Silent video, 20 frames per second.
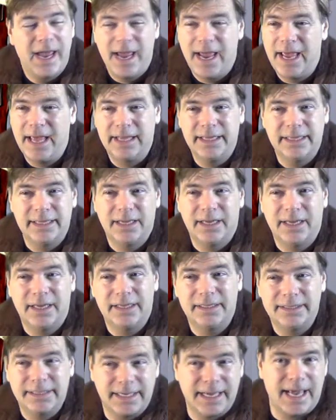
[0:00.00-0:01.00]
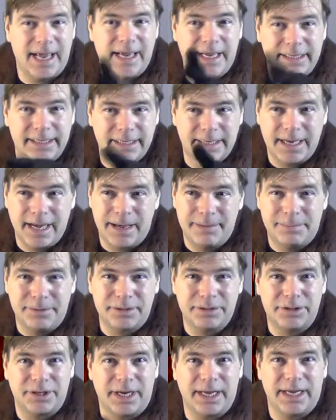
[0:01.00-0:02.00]
and uh, the guy on the copper
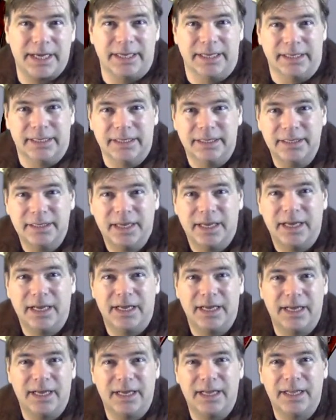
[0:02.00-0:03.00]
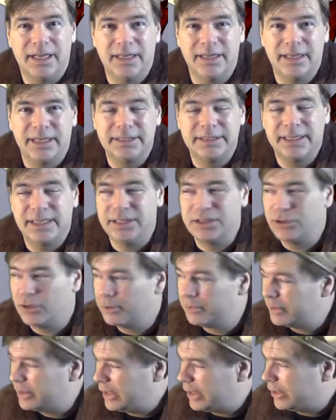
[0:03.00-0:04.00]
dragon. Uh, let's get you
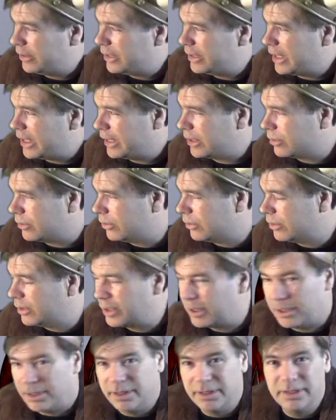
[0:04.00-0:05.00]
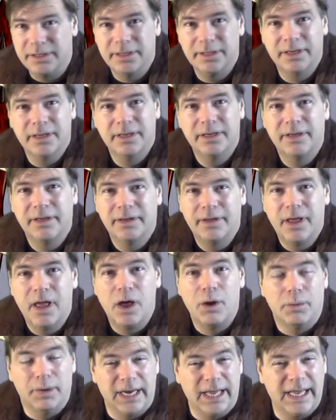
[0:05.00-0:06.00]
over there in that corner. When